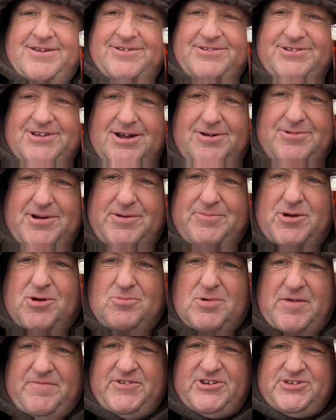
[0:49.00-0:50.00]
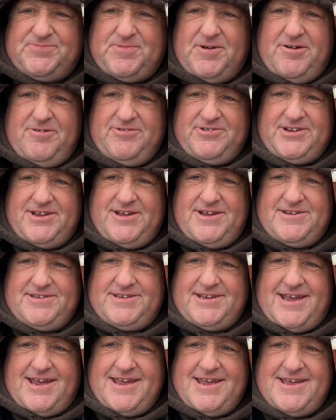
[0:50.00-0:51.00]
So I'm at Weatherspoons,
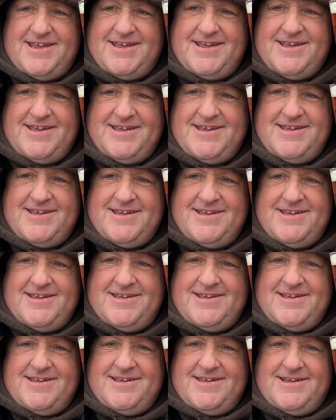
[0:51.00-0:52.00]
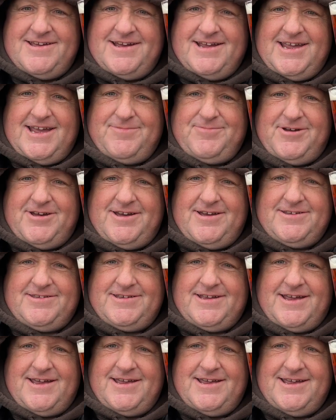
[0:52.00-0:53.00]
aren't I? I am,
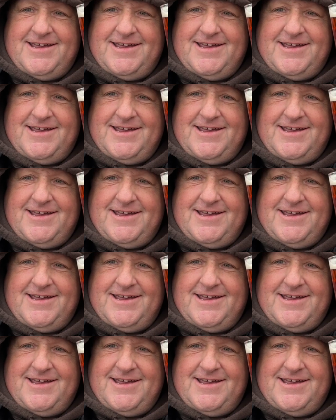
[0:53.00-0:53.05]
aren't I?